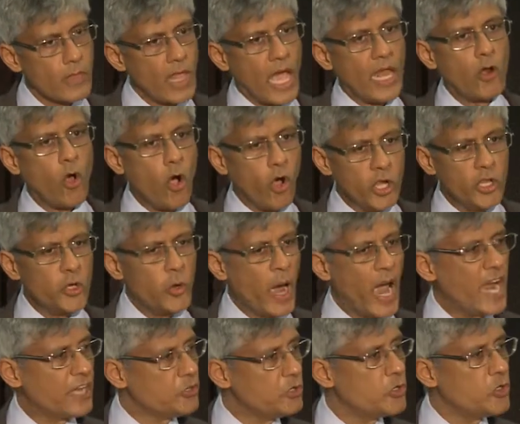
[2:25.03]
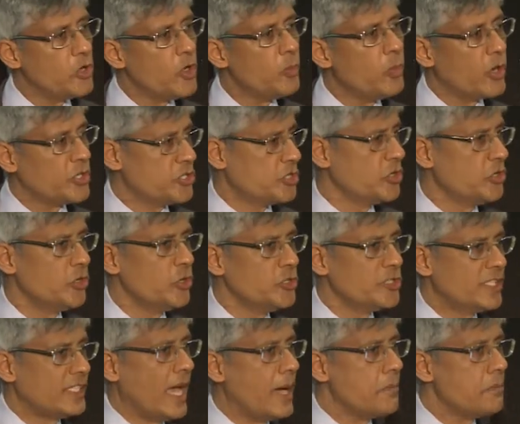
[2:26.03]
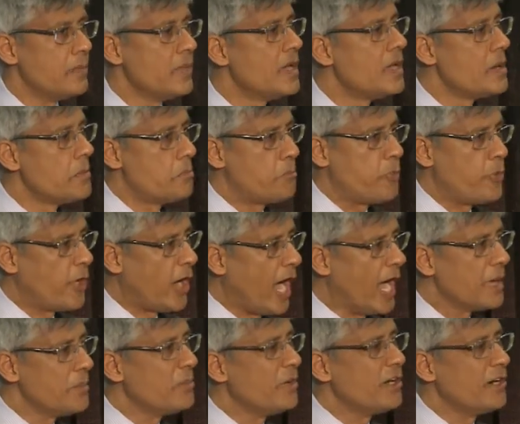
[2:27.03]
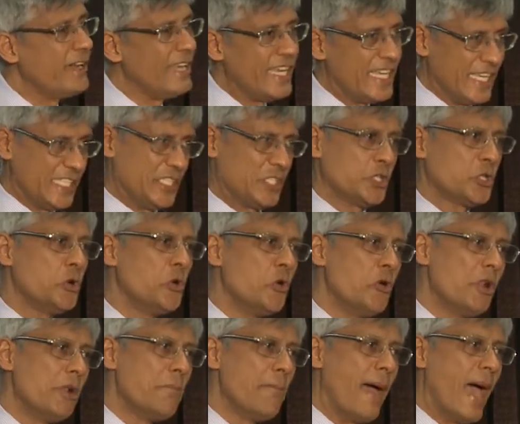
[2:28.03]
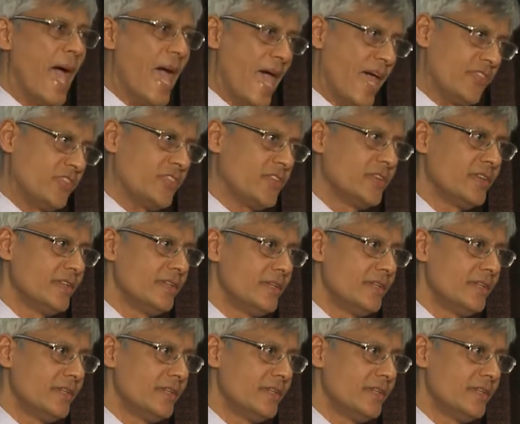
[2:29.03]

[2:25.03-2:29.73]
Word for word: and all you had to do was to do some primary school math